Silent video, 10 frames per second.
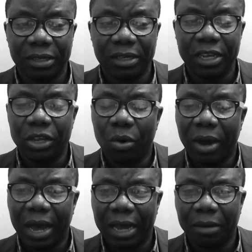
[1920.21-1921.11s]
is in your
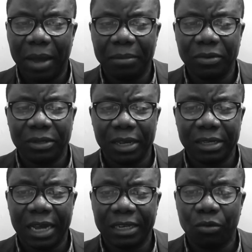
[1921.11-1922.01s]
heart. The Bible says
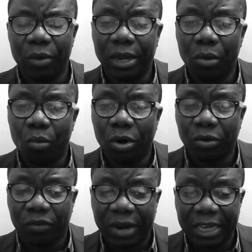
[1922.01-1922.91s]
that when the word
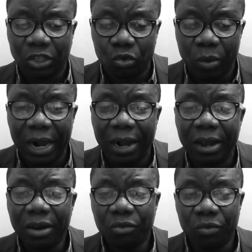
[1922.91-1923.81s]
of Christ
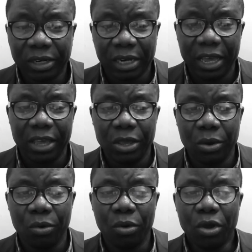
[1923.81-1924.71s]
dwells richly in
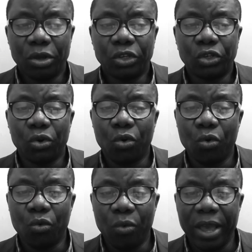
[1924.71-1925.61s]
you,
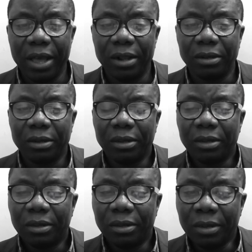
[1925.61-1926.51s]
you will
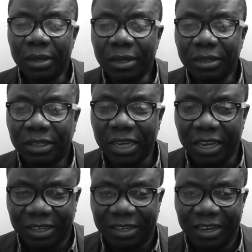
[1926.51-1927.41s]

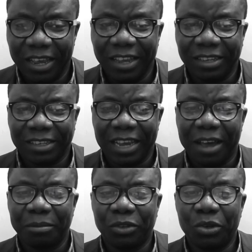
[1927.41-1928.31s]
teach in
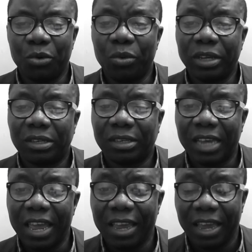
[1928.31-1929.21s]
psalms, you will
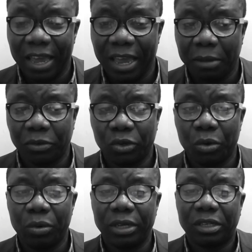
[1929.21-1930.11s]
sing hymns,
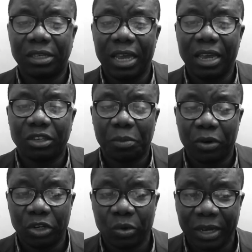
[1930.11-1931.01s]
you will sing
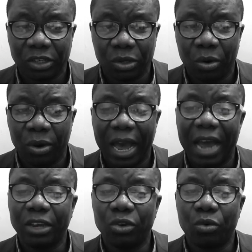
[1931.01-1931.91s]
spiritual song,
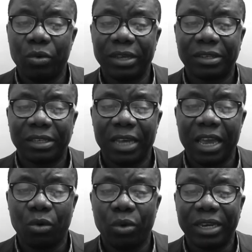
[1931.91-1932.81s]
and you will
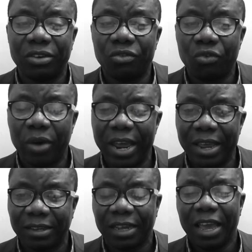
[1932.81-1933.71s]
sing with
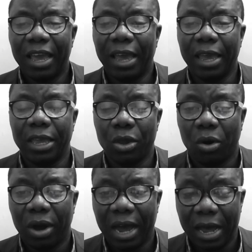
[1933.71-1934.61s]
grace in
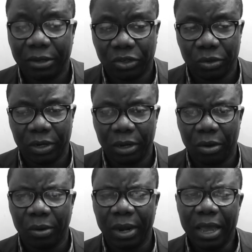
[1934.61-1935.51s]
your heart to the
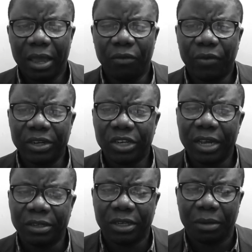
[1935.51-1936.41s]
Lord.
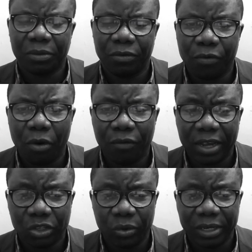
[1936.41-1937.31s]
Ephesians chapter 4
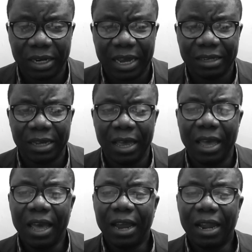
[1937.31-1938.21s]
verse 29
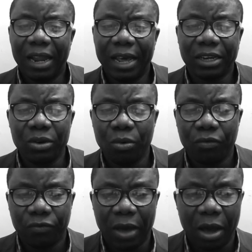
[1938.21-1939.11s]
say, let no
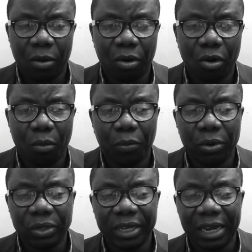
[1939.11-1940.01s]
foul or
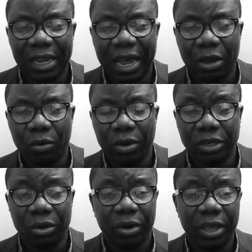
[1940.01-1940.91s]
polluting language,
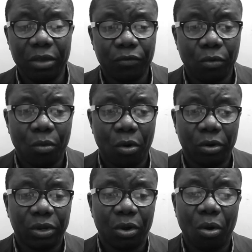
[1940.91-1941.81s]
nor evil
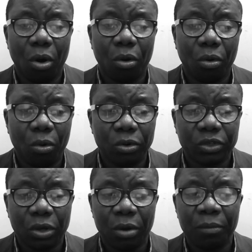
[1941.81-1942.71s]
word, nor
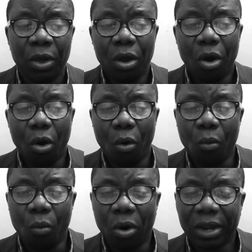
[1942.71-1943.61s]
unwholesome or
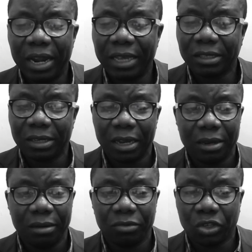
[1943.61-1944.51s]
worthless
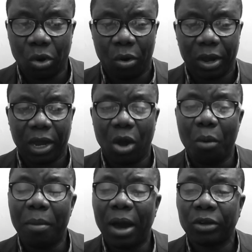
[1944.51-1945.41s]
talk
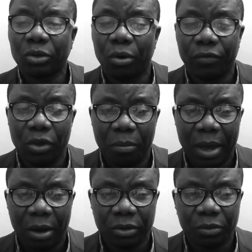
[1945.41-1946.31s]
come out of your
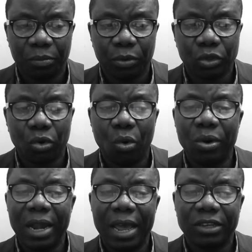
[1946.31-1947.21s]
mouth, but
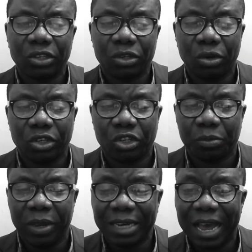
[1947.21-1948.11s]
only such
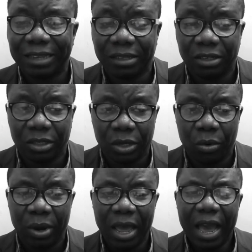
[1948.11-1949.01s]
speech as is
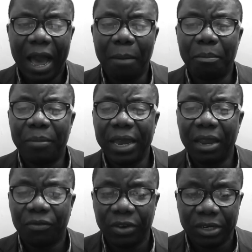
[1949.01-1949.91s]
good and
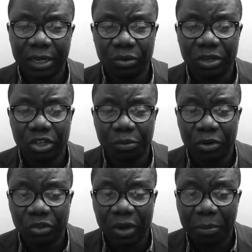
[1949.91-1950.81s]
beneficial to the
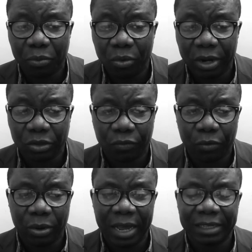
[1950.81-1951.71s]
spiritual progress of
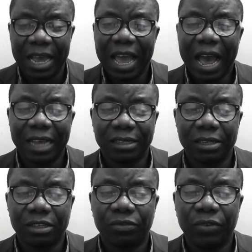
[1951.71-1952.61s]
others, as
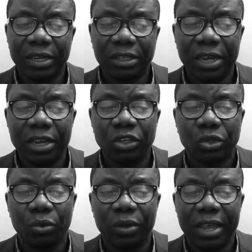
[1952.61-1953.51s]
is fitting
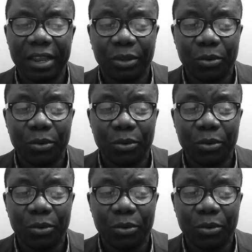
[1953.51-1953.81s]
to the